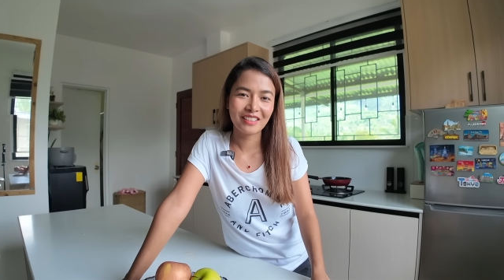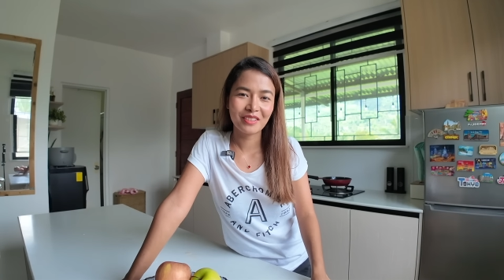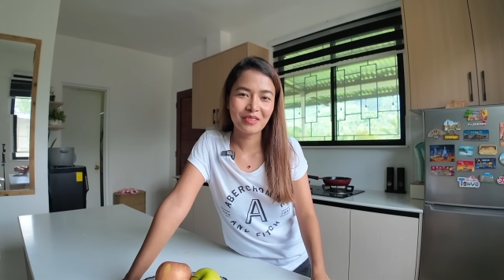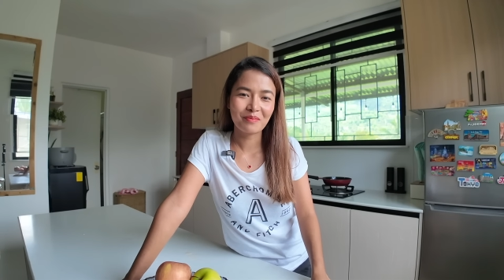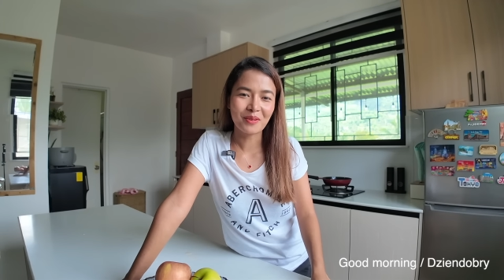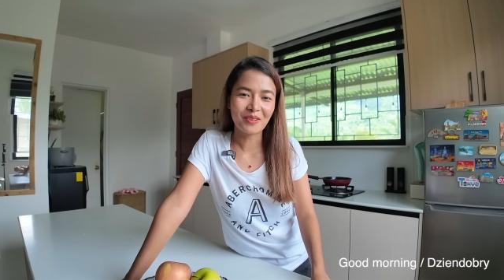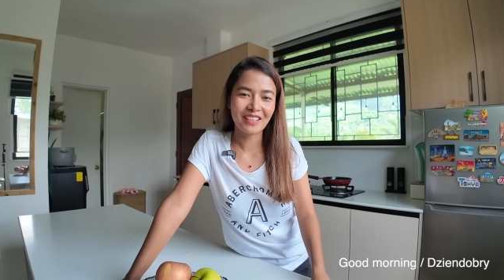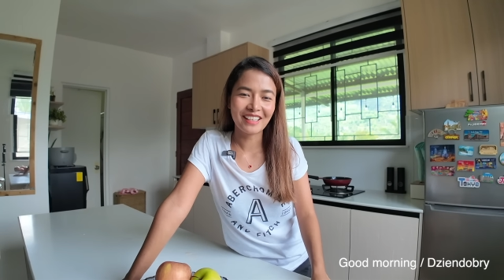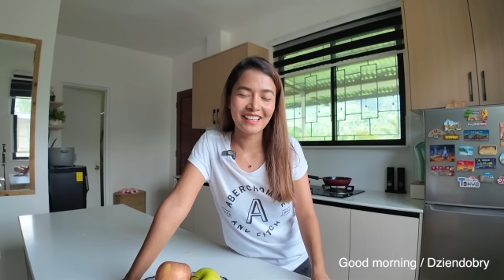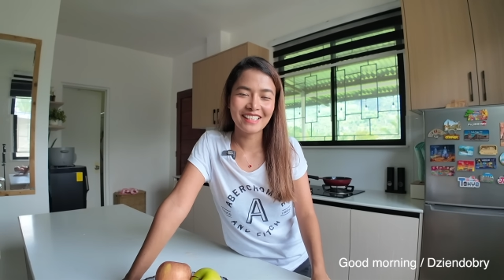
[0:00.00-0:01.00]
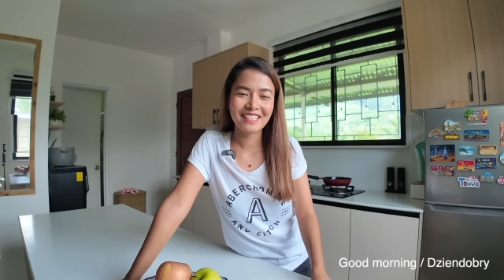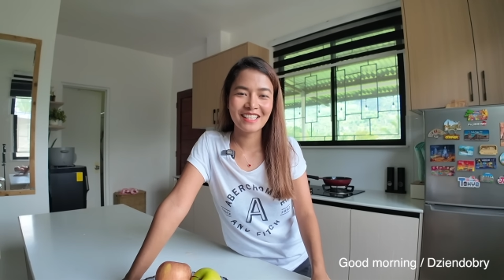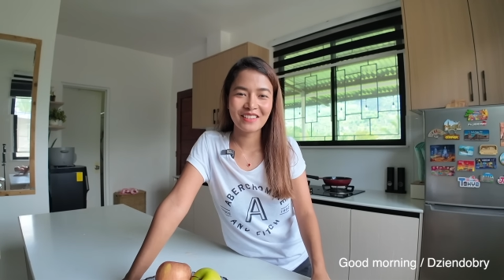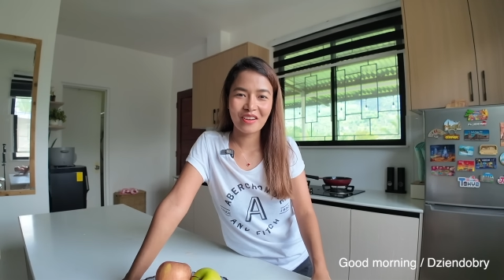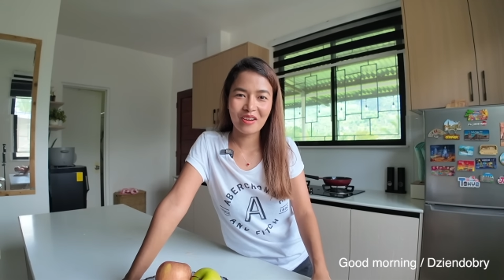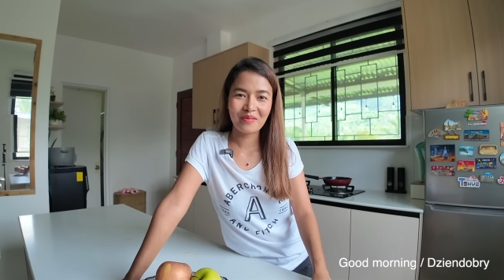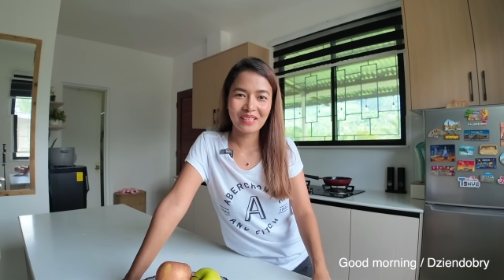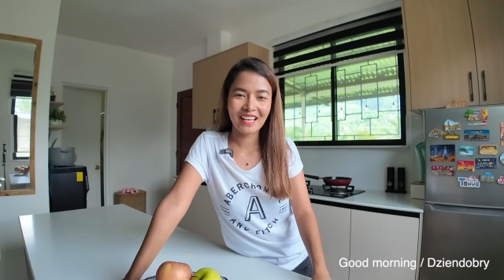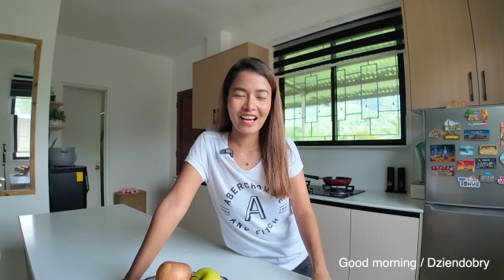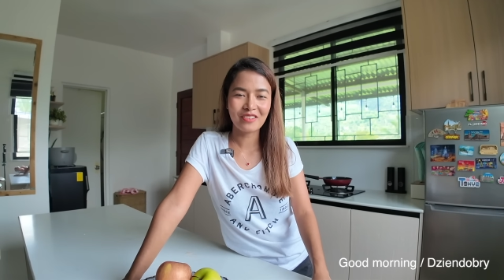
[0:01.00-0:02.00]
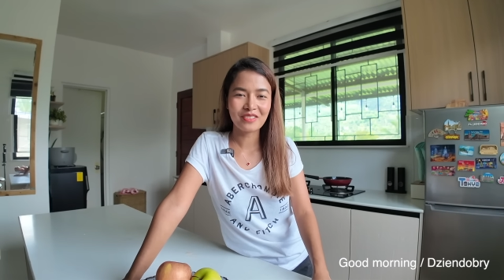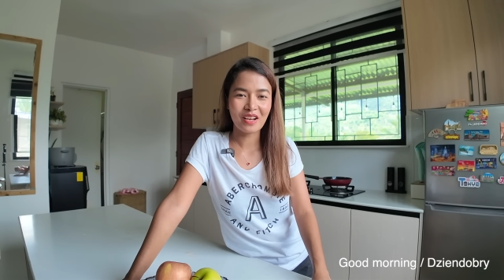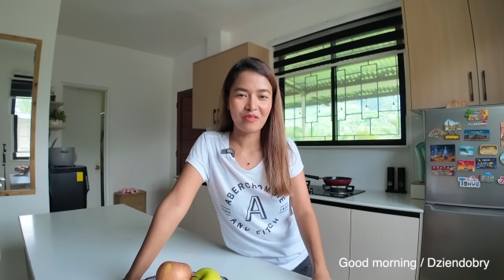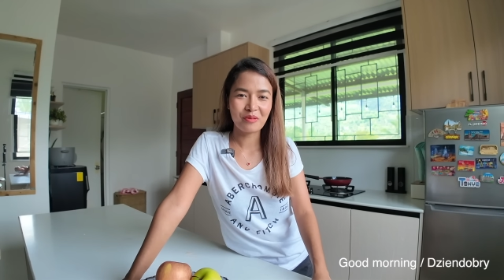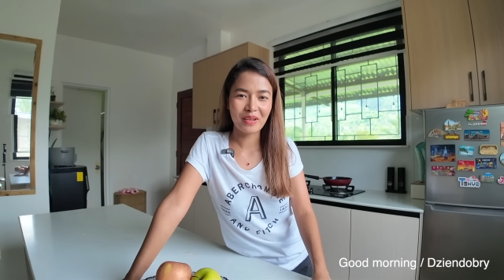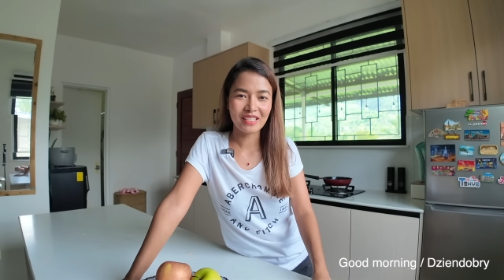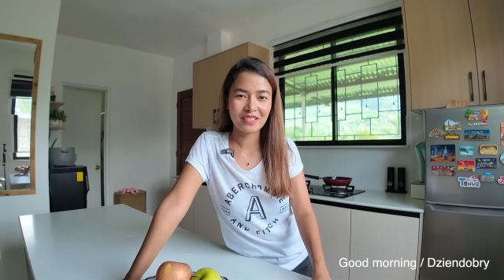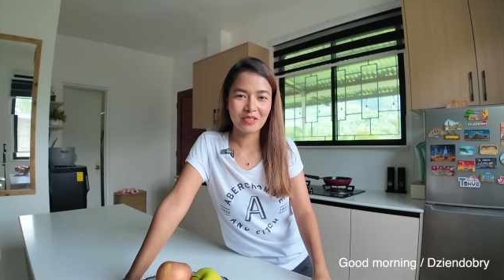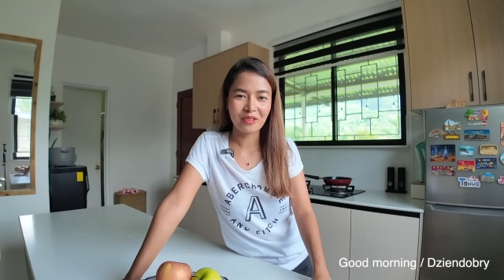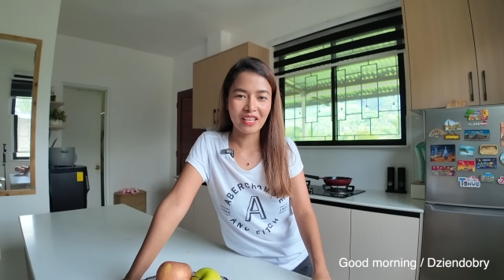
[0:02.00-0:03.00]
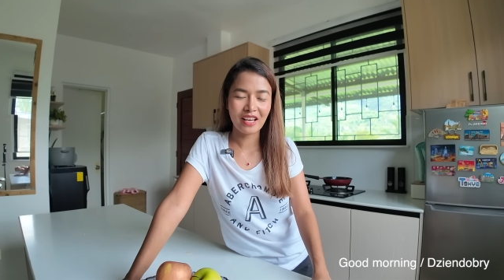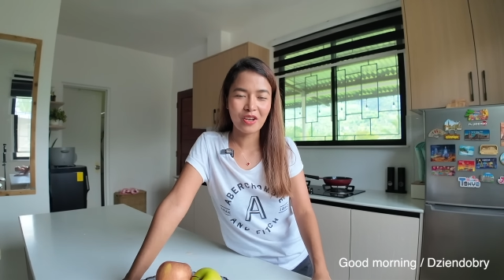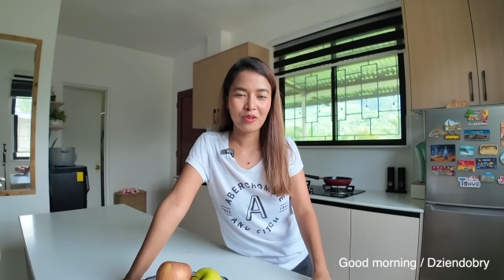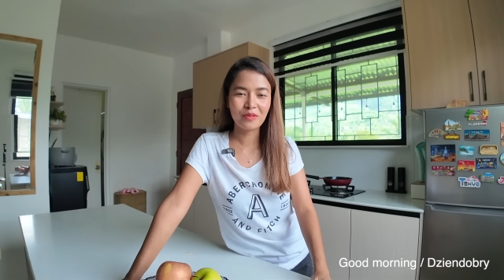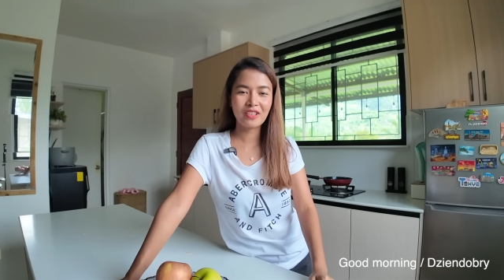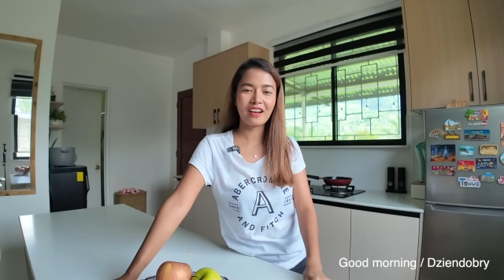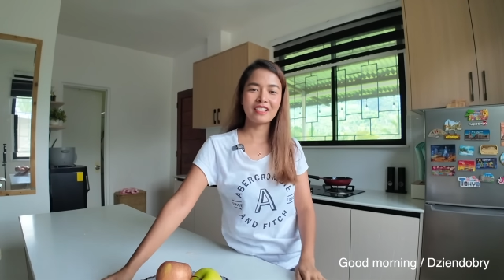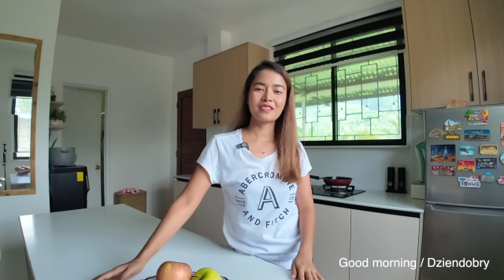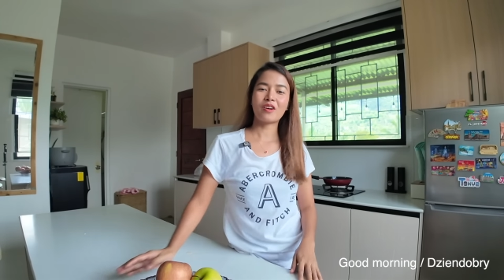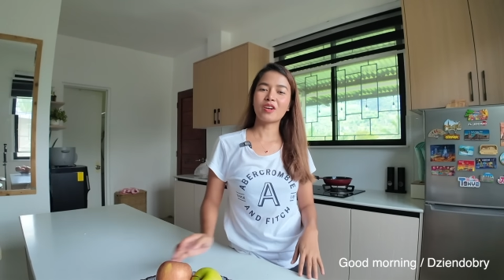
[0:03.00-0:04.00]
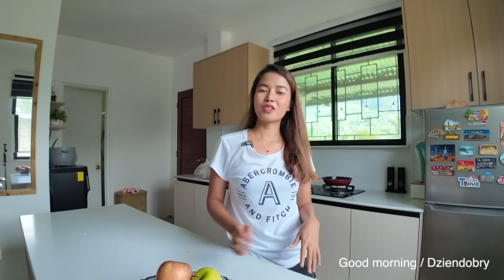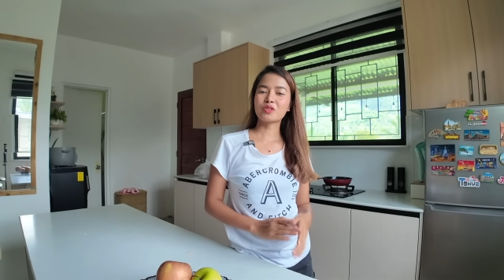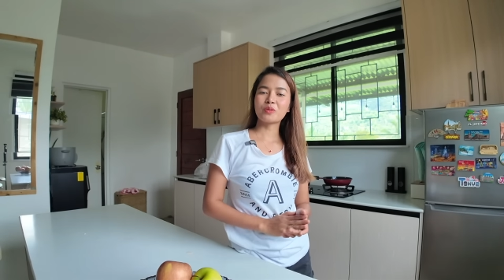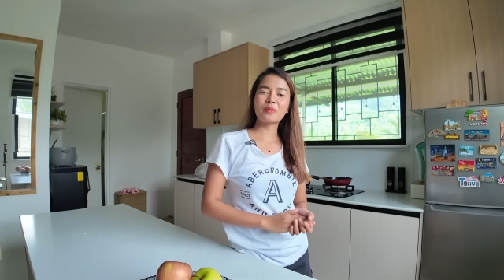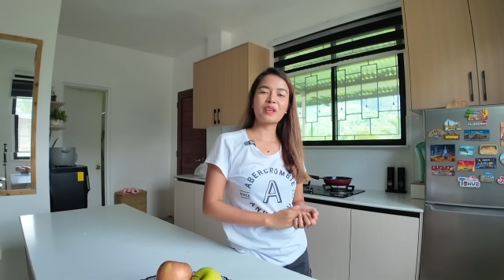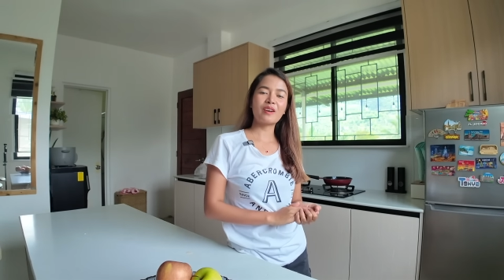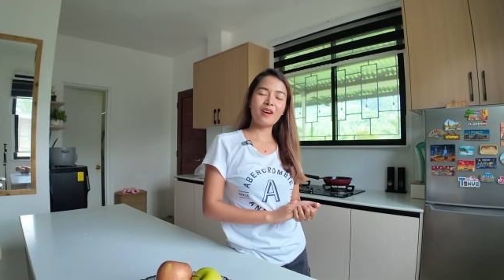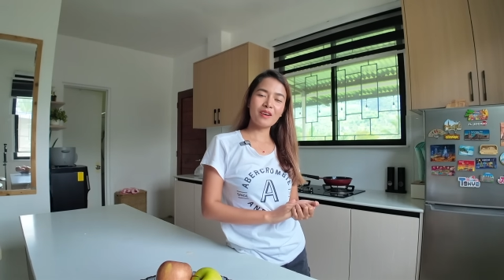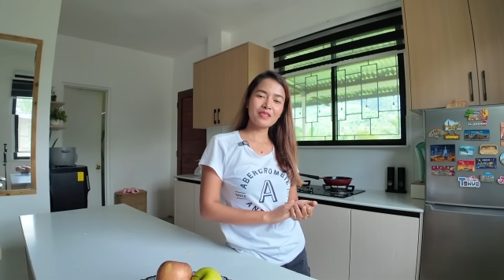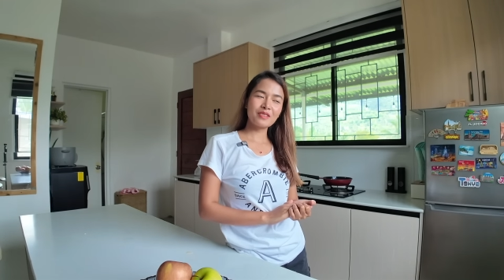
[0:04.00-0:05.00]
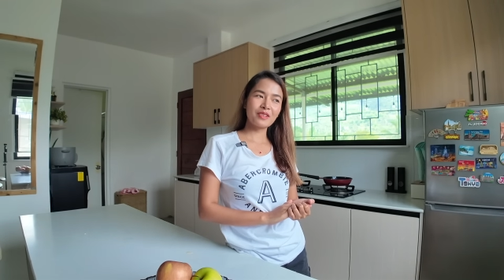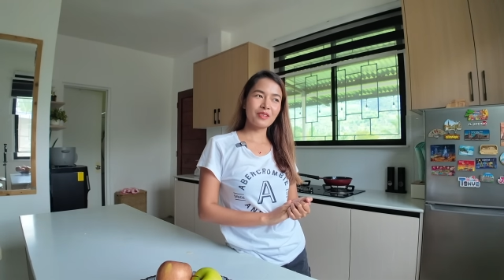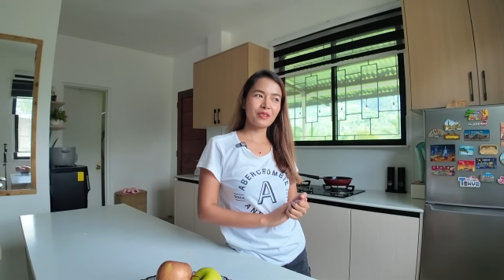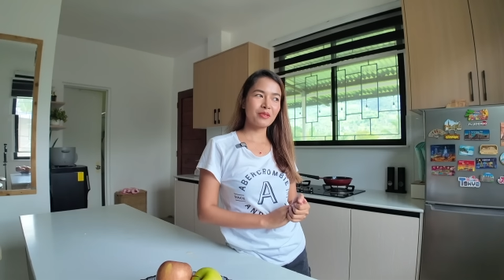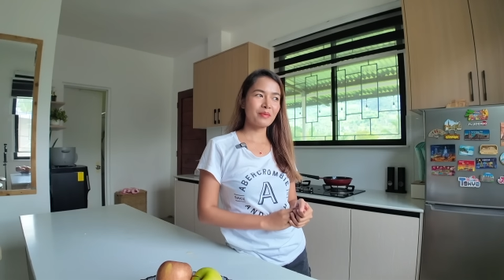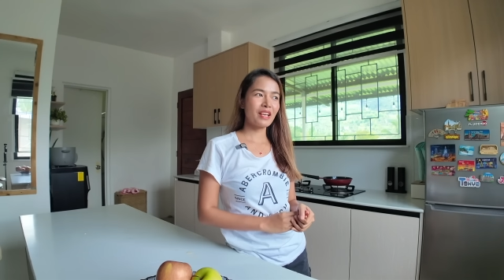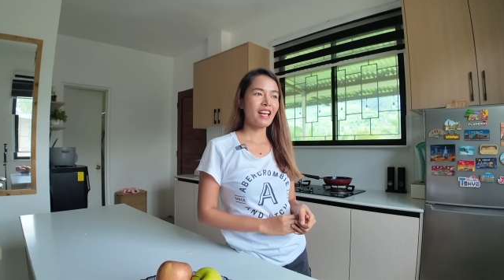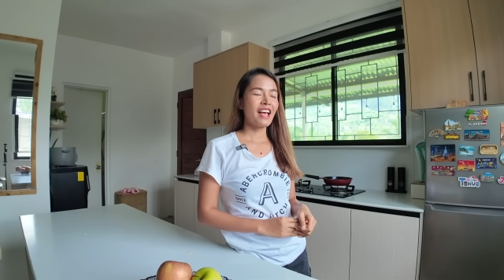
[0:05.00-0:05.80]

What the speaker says: Good morning. Dzień dobry. How's everybody doing? I hope you guys are doing awesome.